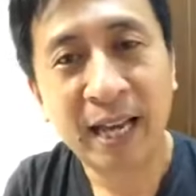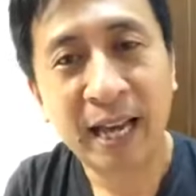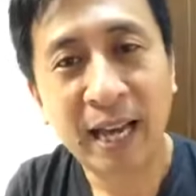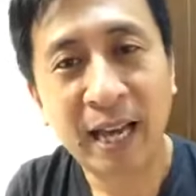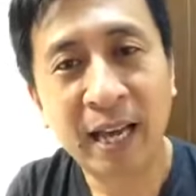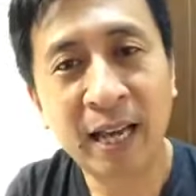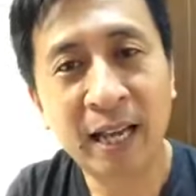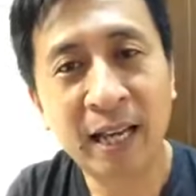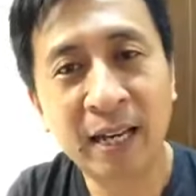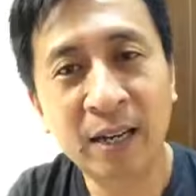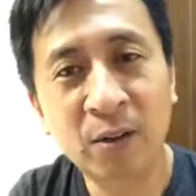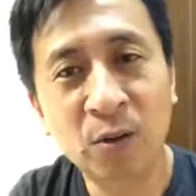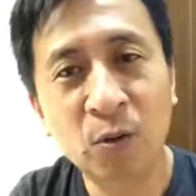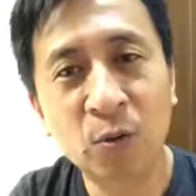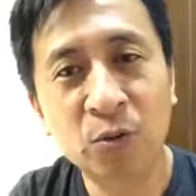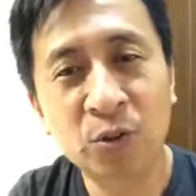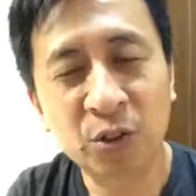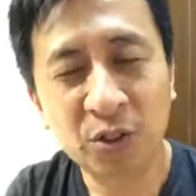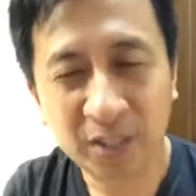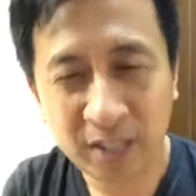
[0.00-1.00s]
And
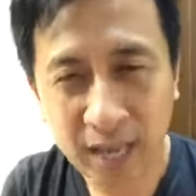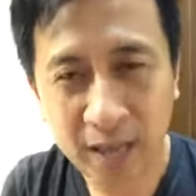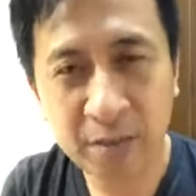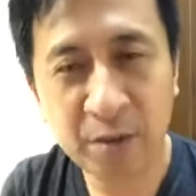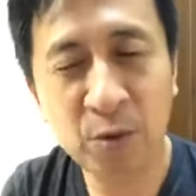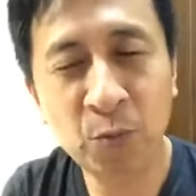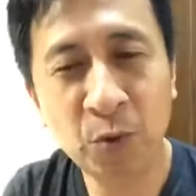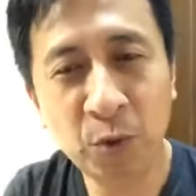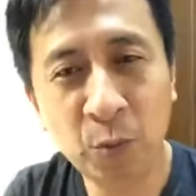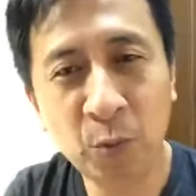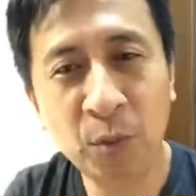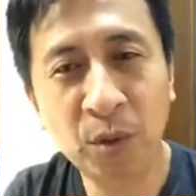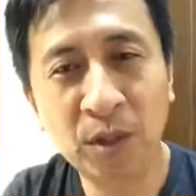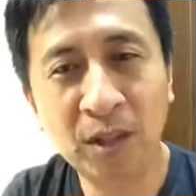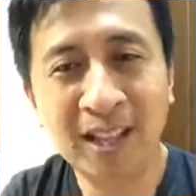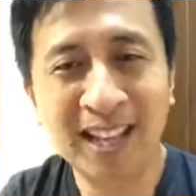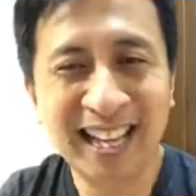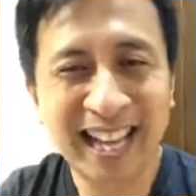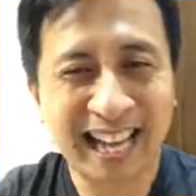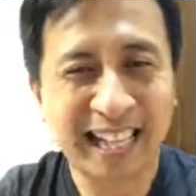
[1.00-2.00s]
together we
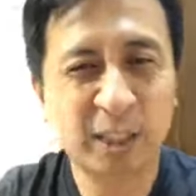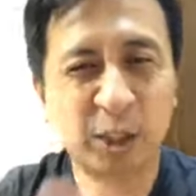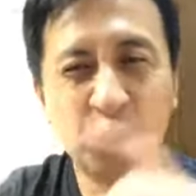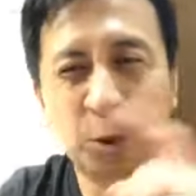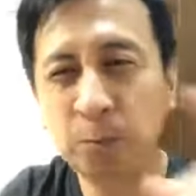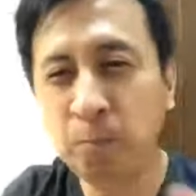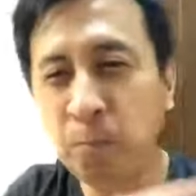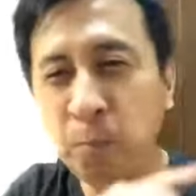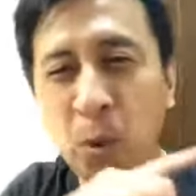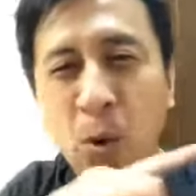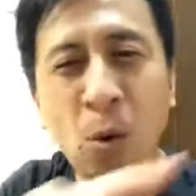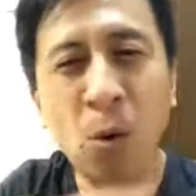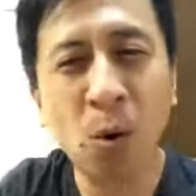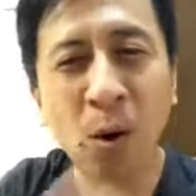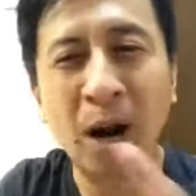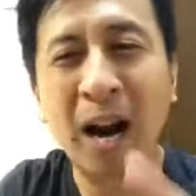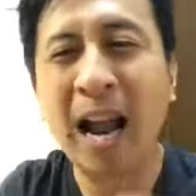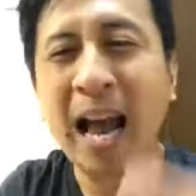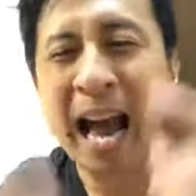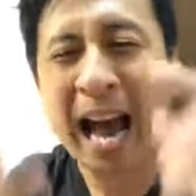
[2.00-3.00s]
will
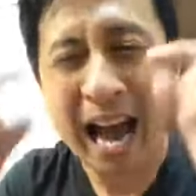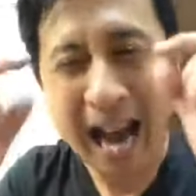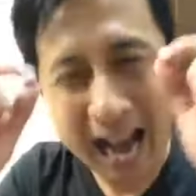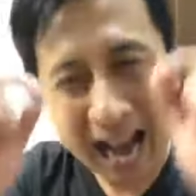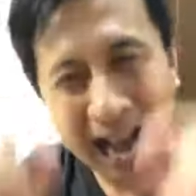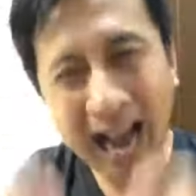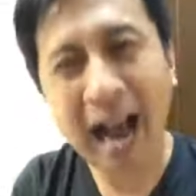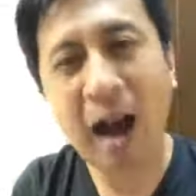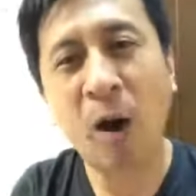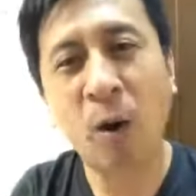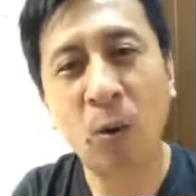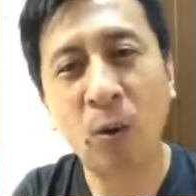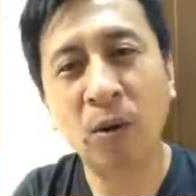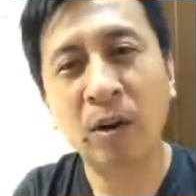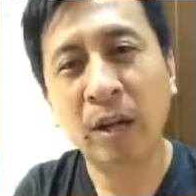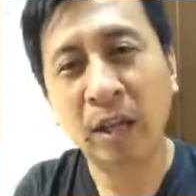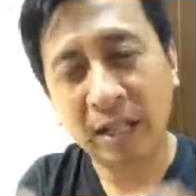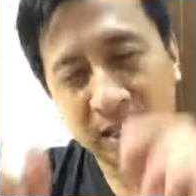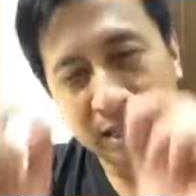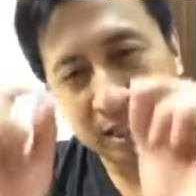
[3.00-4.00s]
explore how,
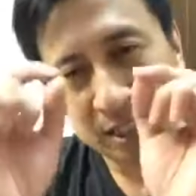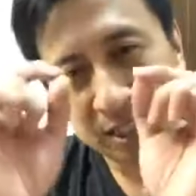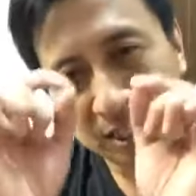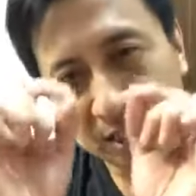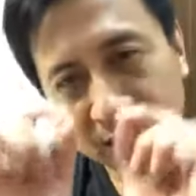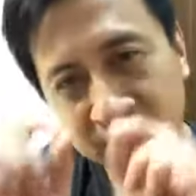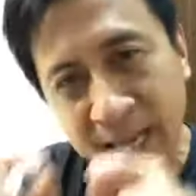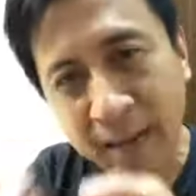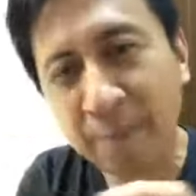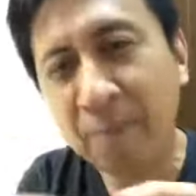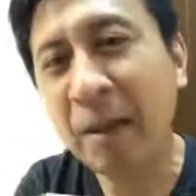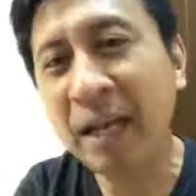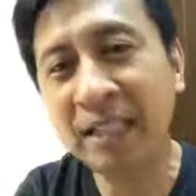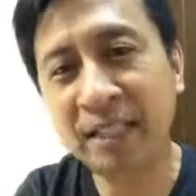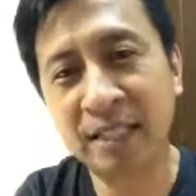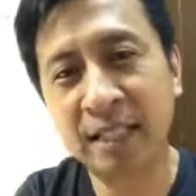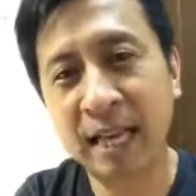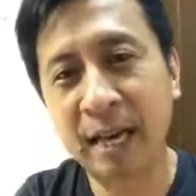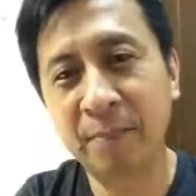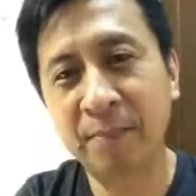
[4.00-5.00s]
step by
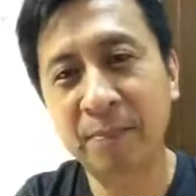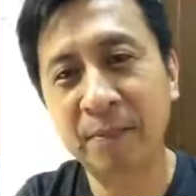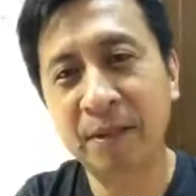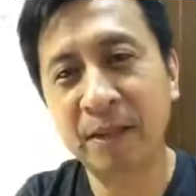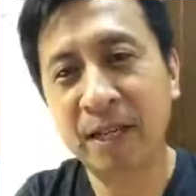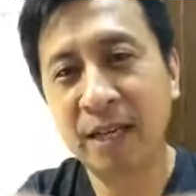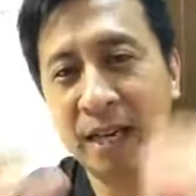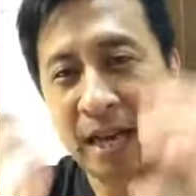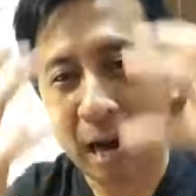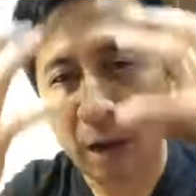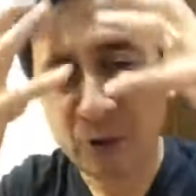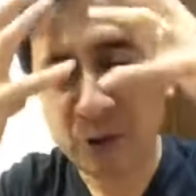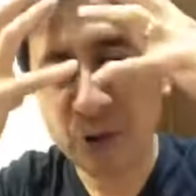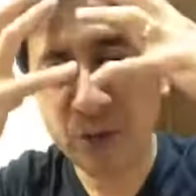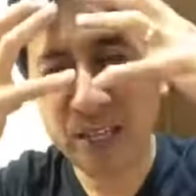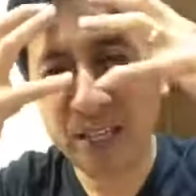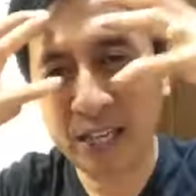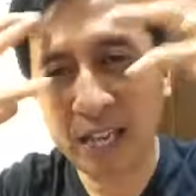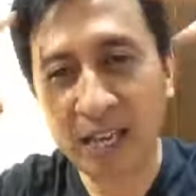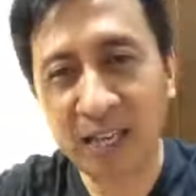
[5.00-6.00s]
step, how you
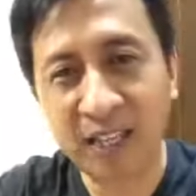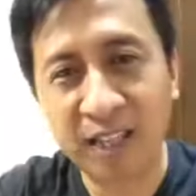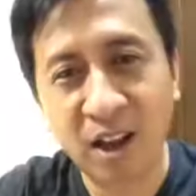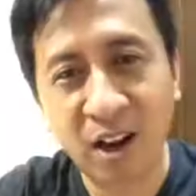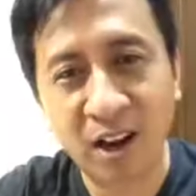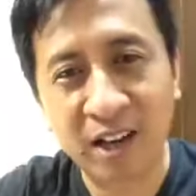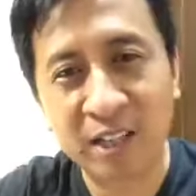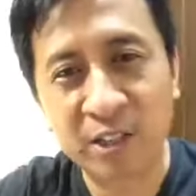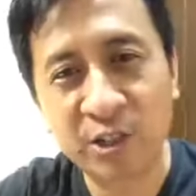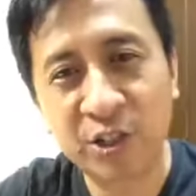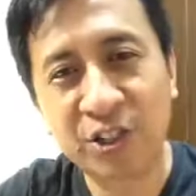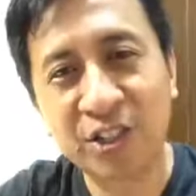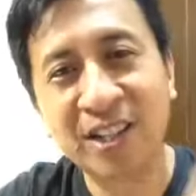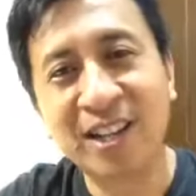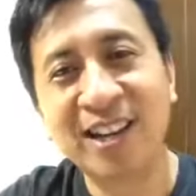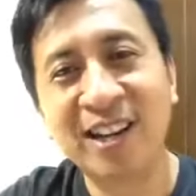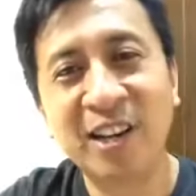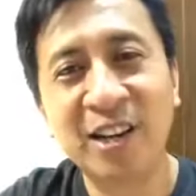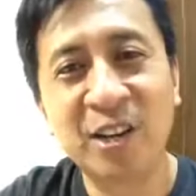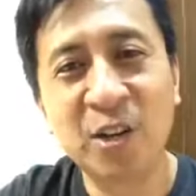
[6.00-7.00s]
can enlarge
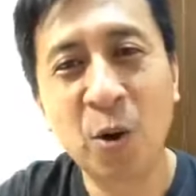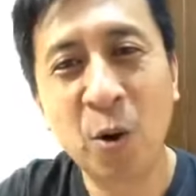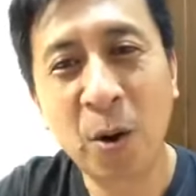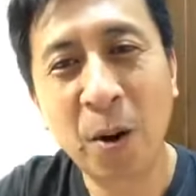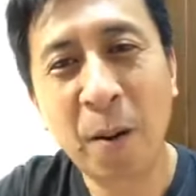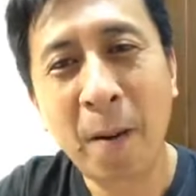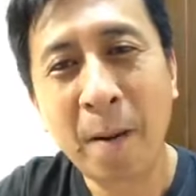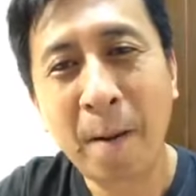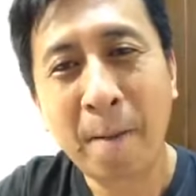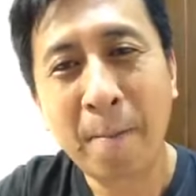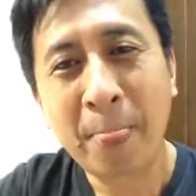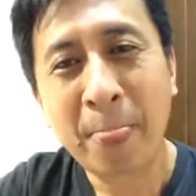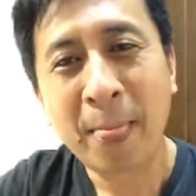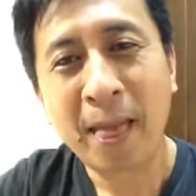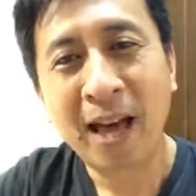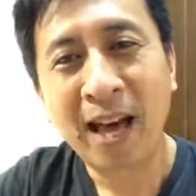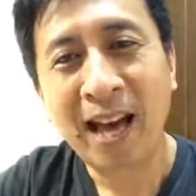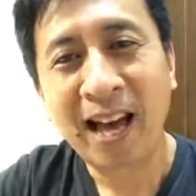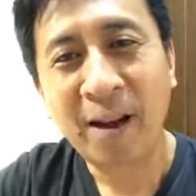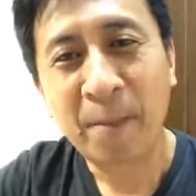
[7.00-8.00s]
your
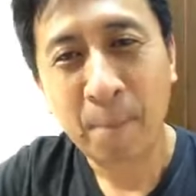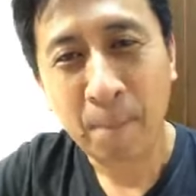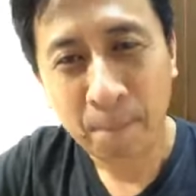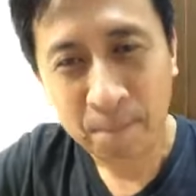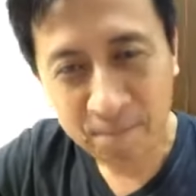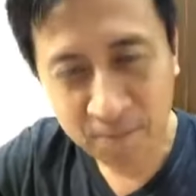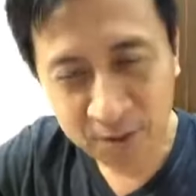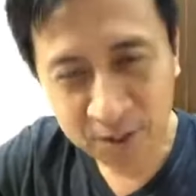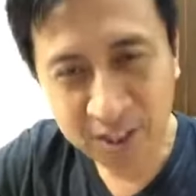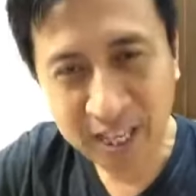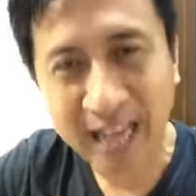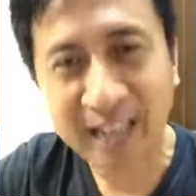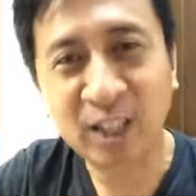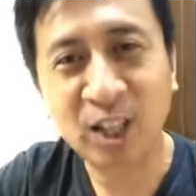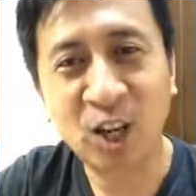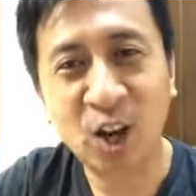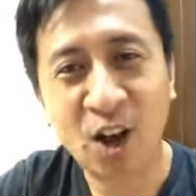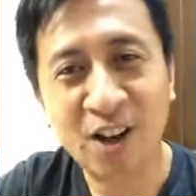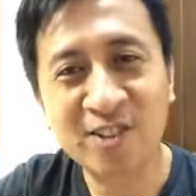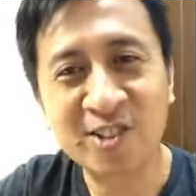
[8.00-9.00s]

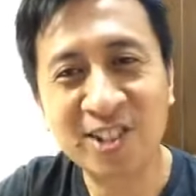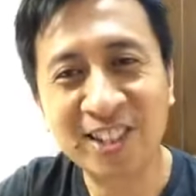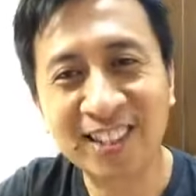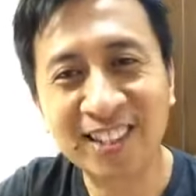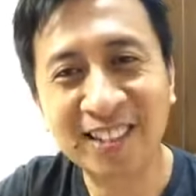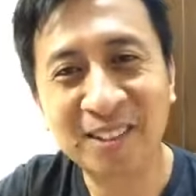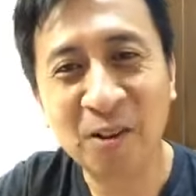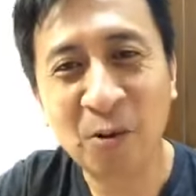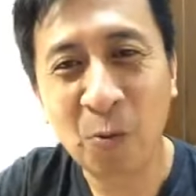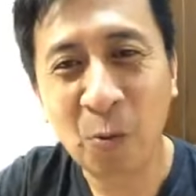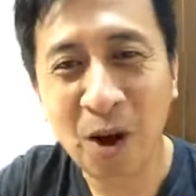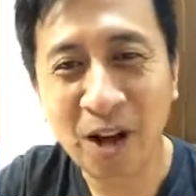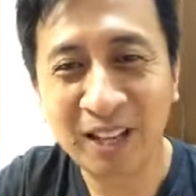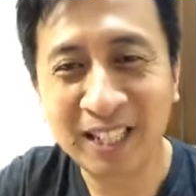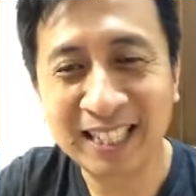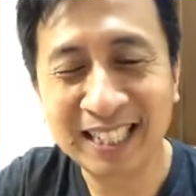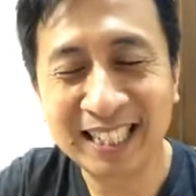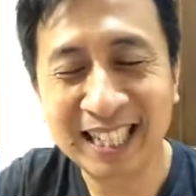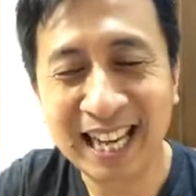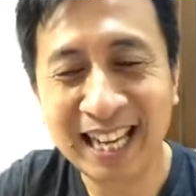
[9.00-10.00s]
psychological
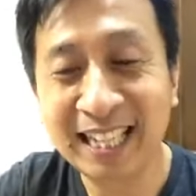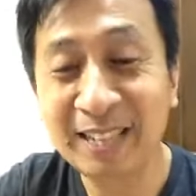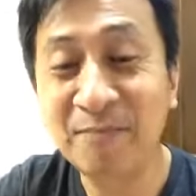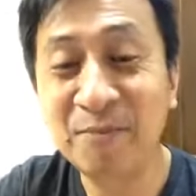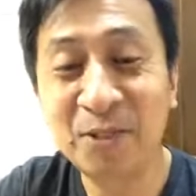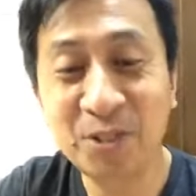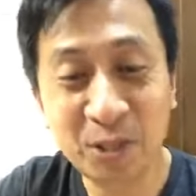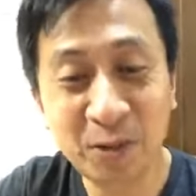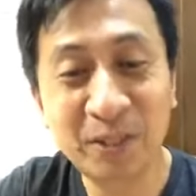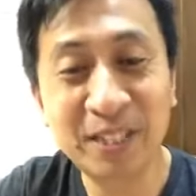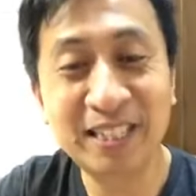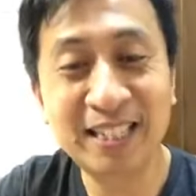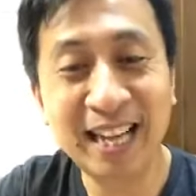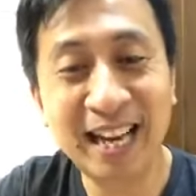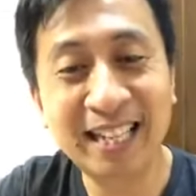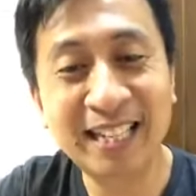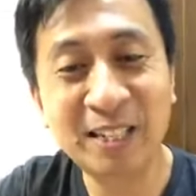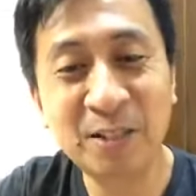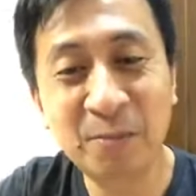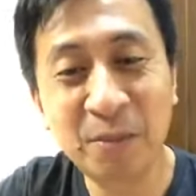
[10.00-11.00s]
wallet. I am so
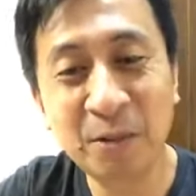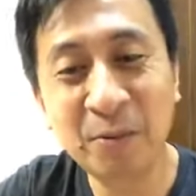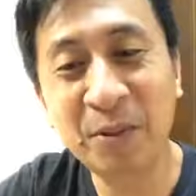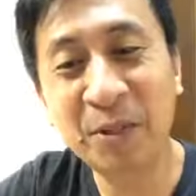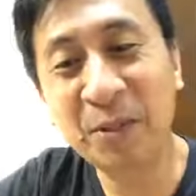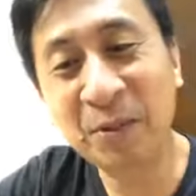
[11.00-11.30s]
excited to be with